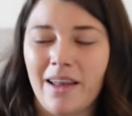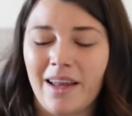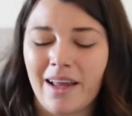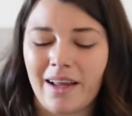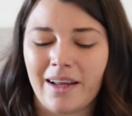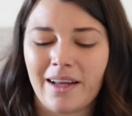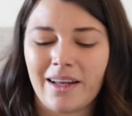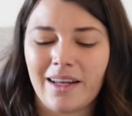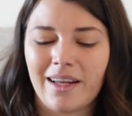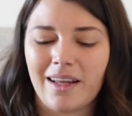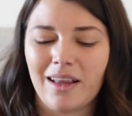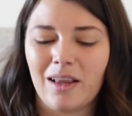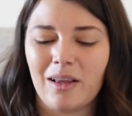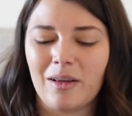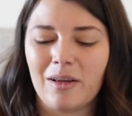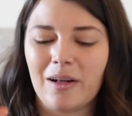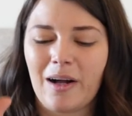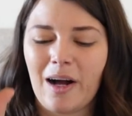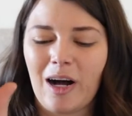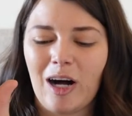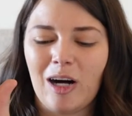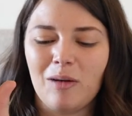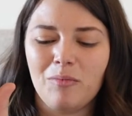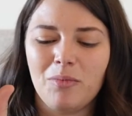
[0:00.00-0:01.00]
like little
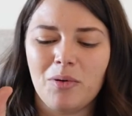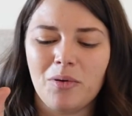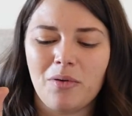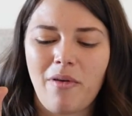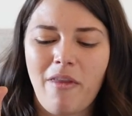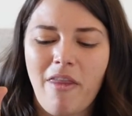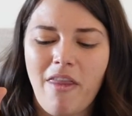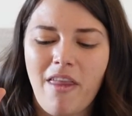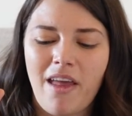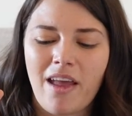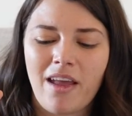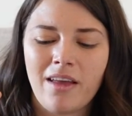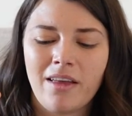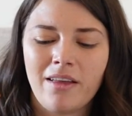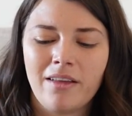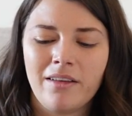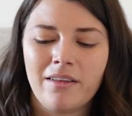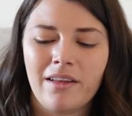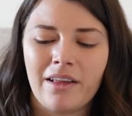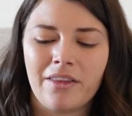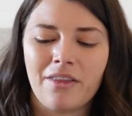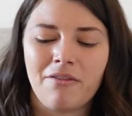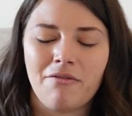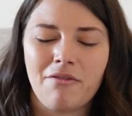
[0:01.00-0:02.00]
cardboard thing,
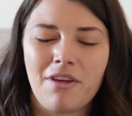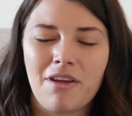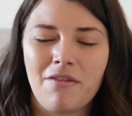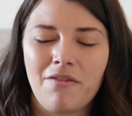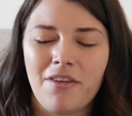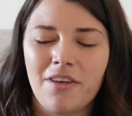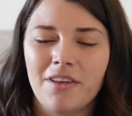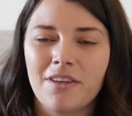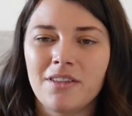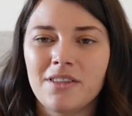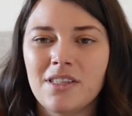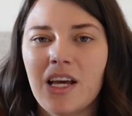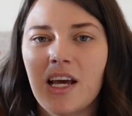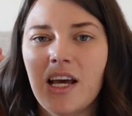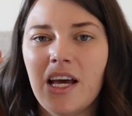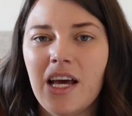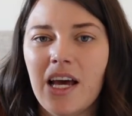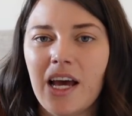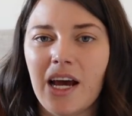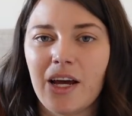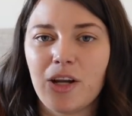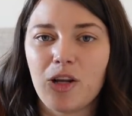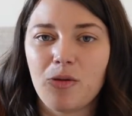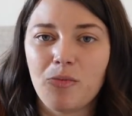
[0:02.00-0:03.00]
like the refills,
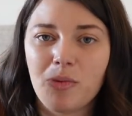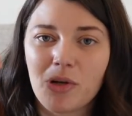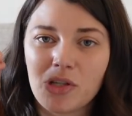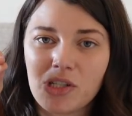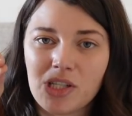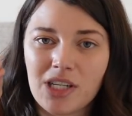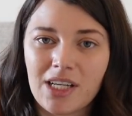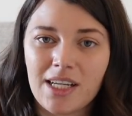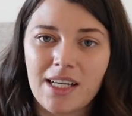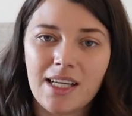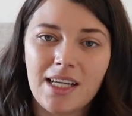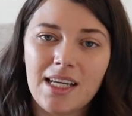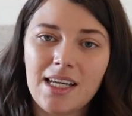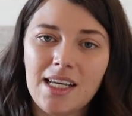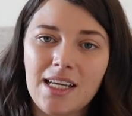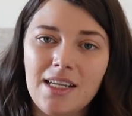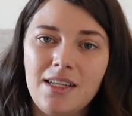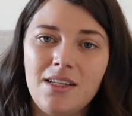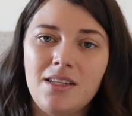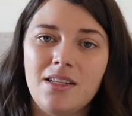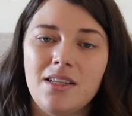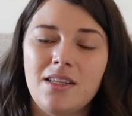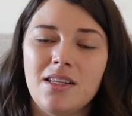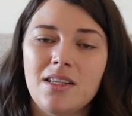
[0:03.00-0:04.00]
and you push it
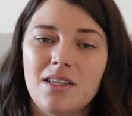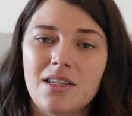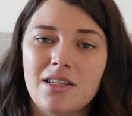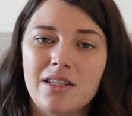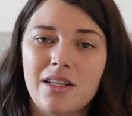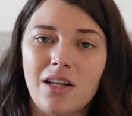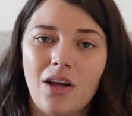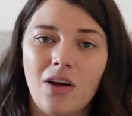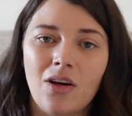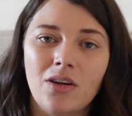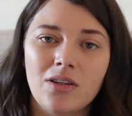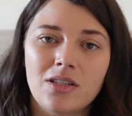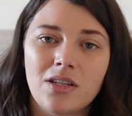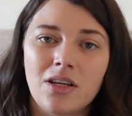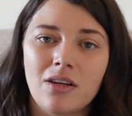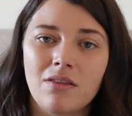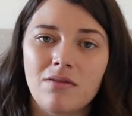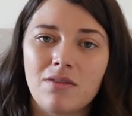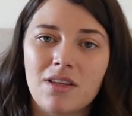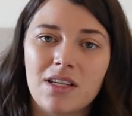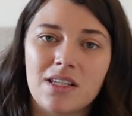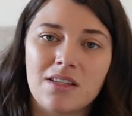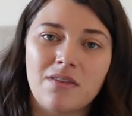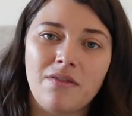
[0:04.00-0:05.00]
into the slot
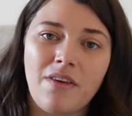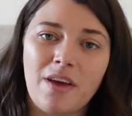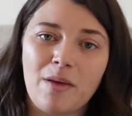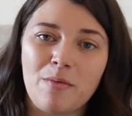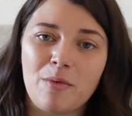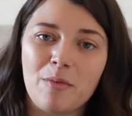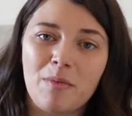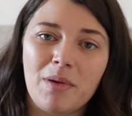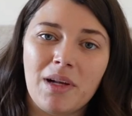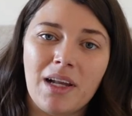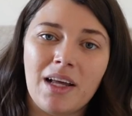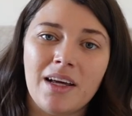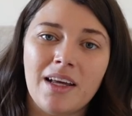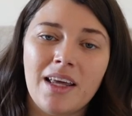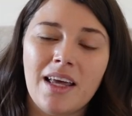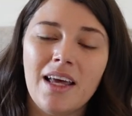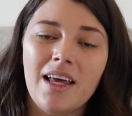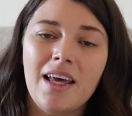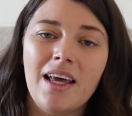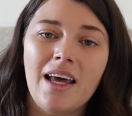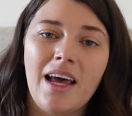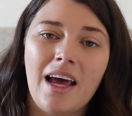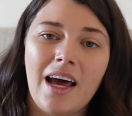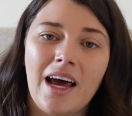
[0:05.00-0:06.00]
of this vapor plug
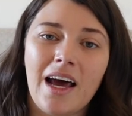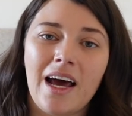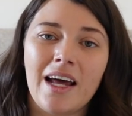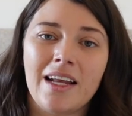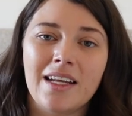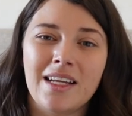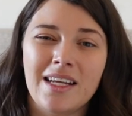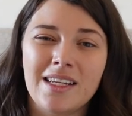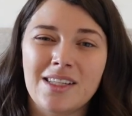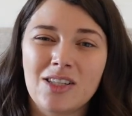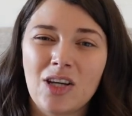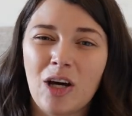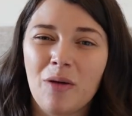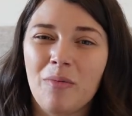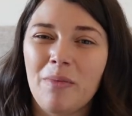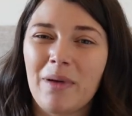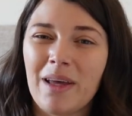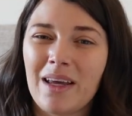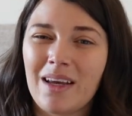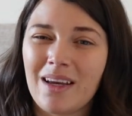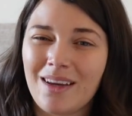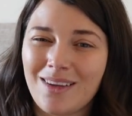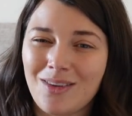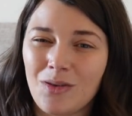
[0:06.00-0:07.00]
and it's got a
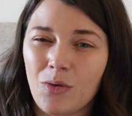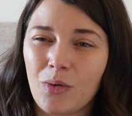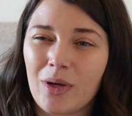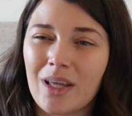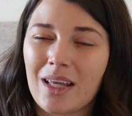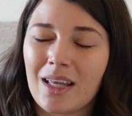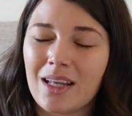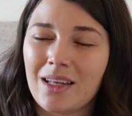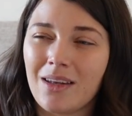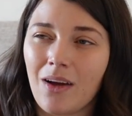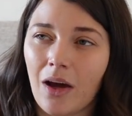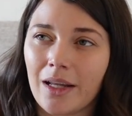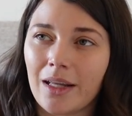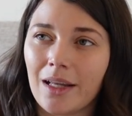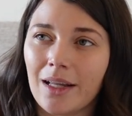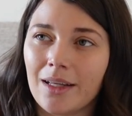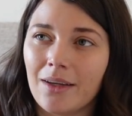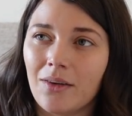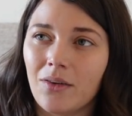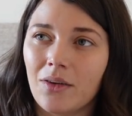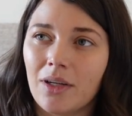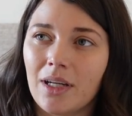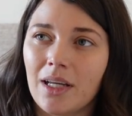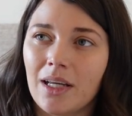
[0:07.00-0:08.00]
big annoying nightlight
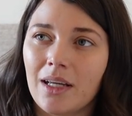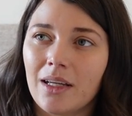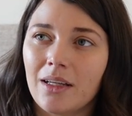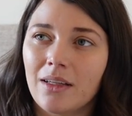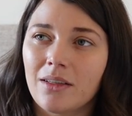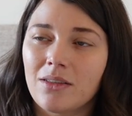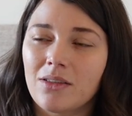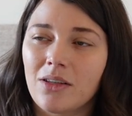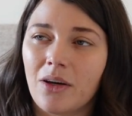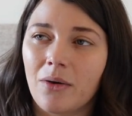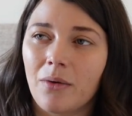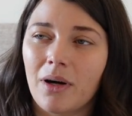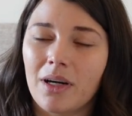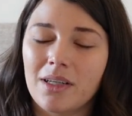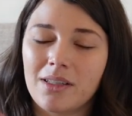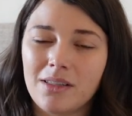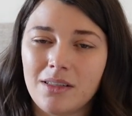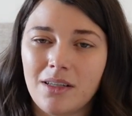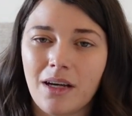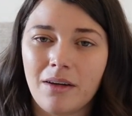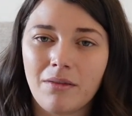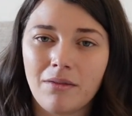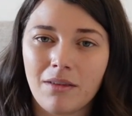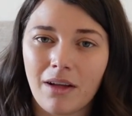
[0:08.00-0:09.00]
on it so I
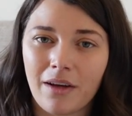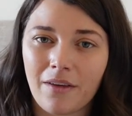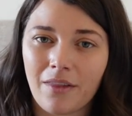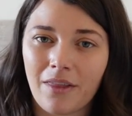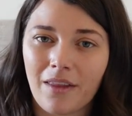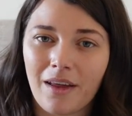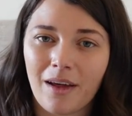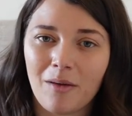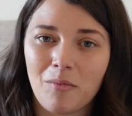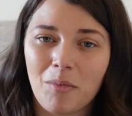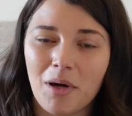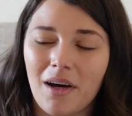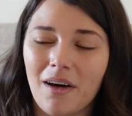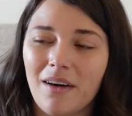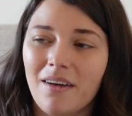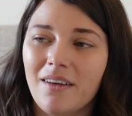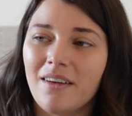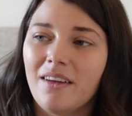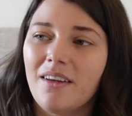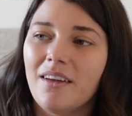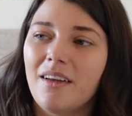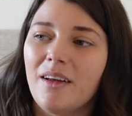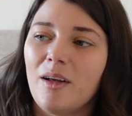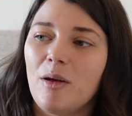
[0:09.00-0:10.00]
don't like that part
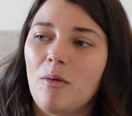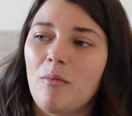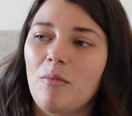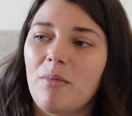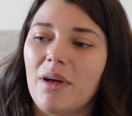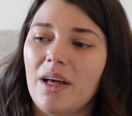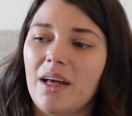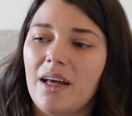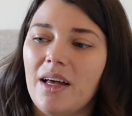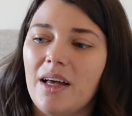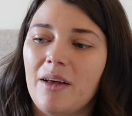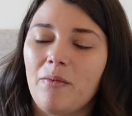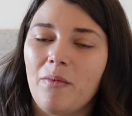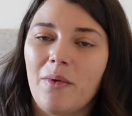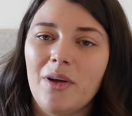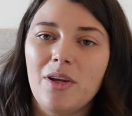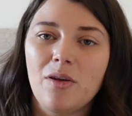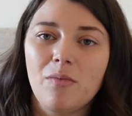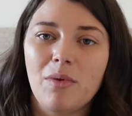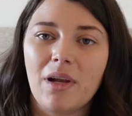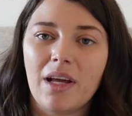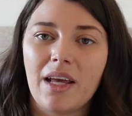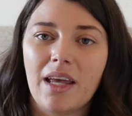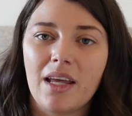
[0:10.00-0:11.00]
but um, when you
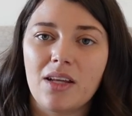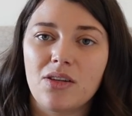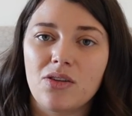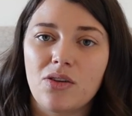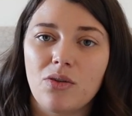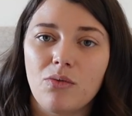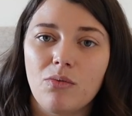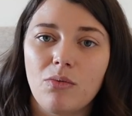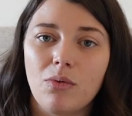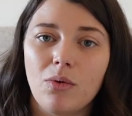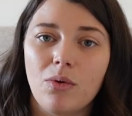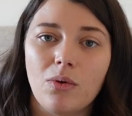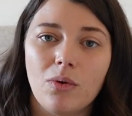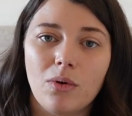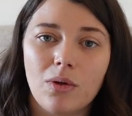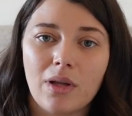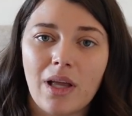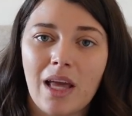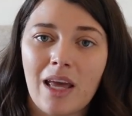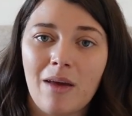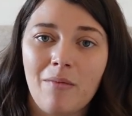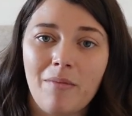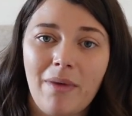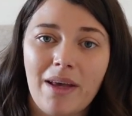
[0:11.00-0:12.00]
plug it into the wall
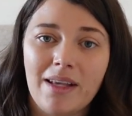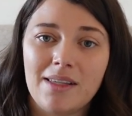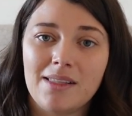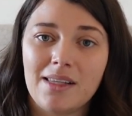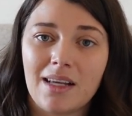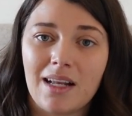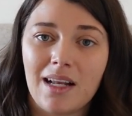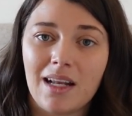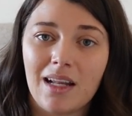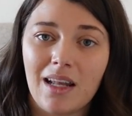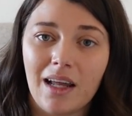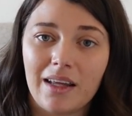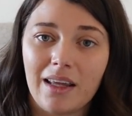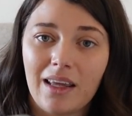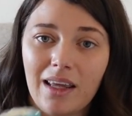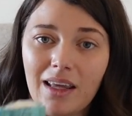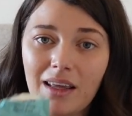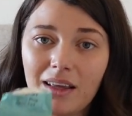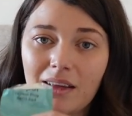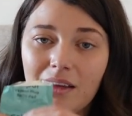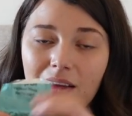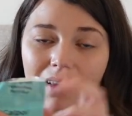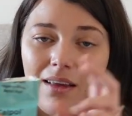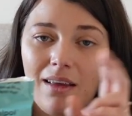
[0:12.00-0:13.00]
it basically like
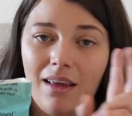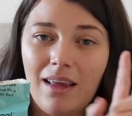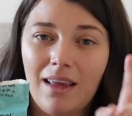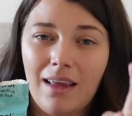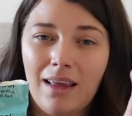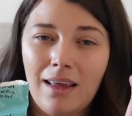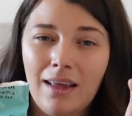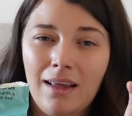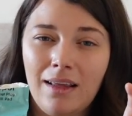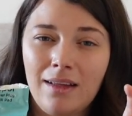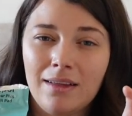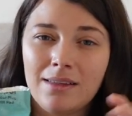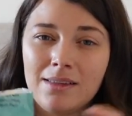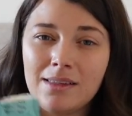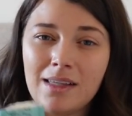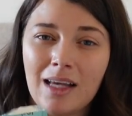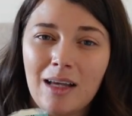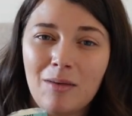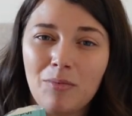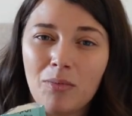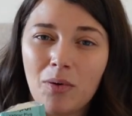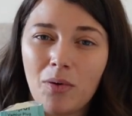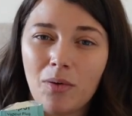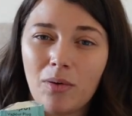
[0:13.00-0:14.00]
heats
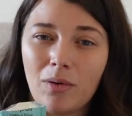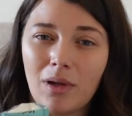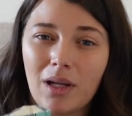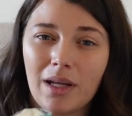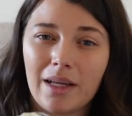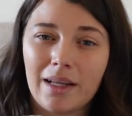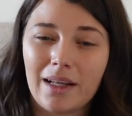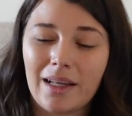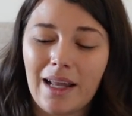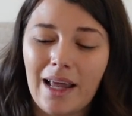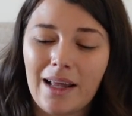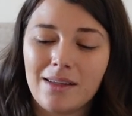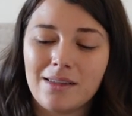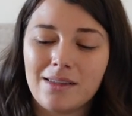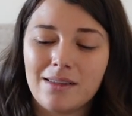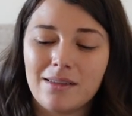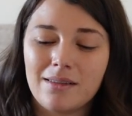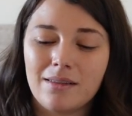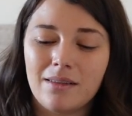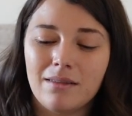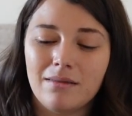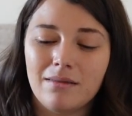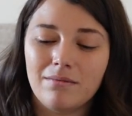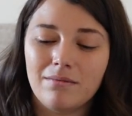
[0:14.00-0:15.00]
up or like lets
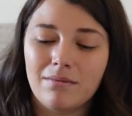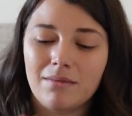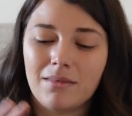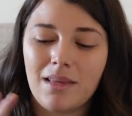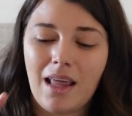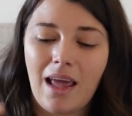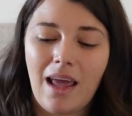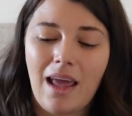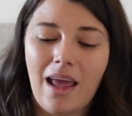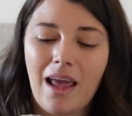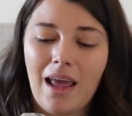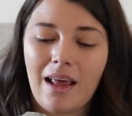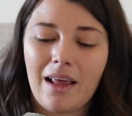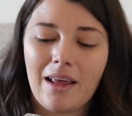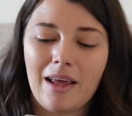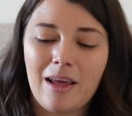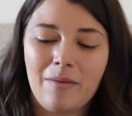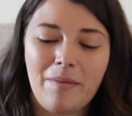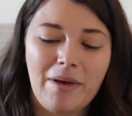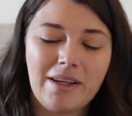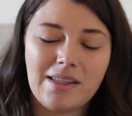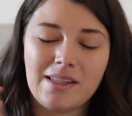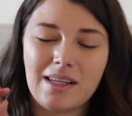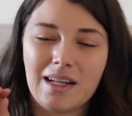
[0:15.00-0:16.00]
the air, it
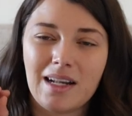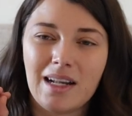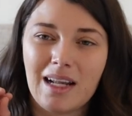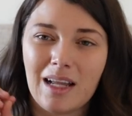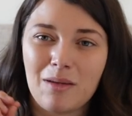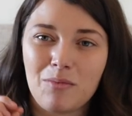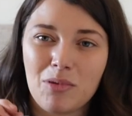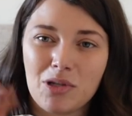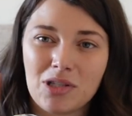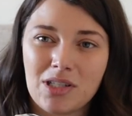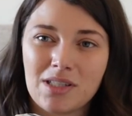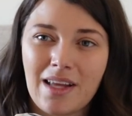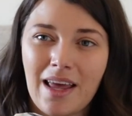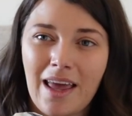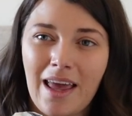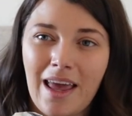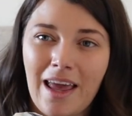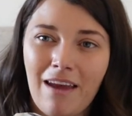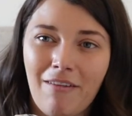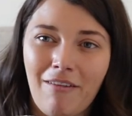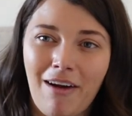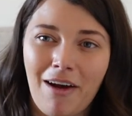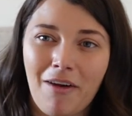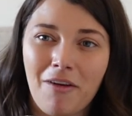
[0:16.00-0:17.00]
basically like pushes
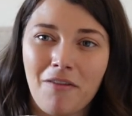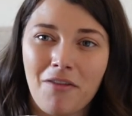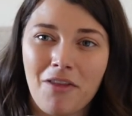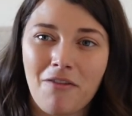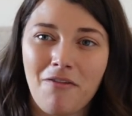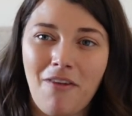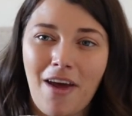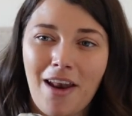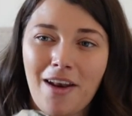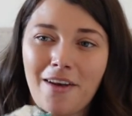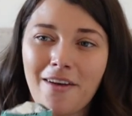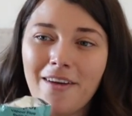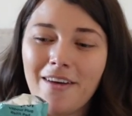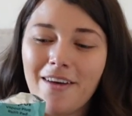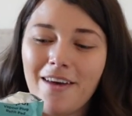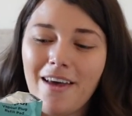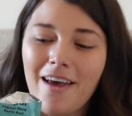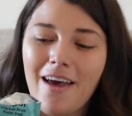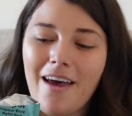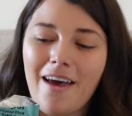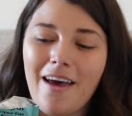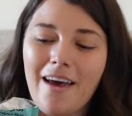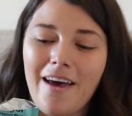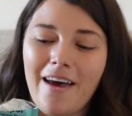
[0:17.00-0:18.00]
air out of the vent
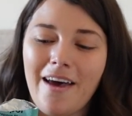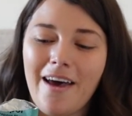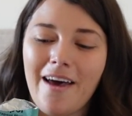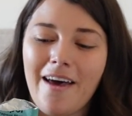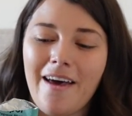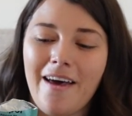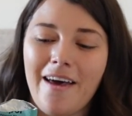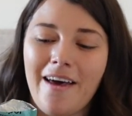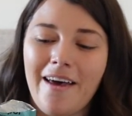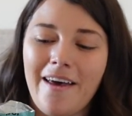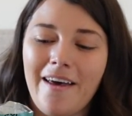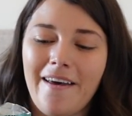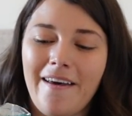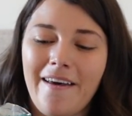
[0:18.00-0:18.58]
uh,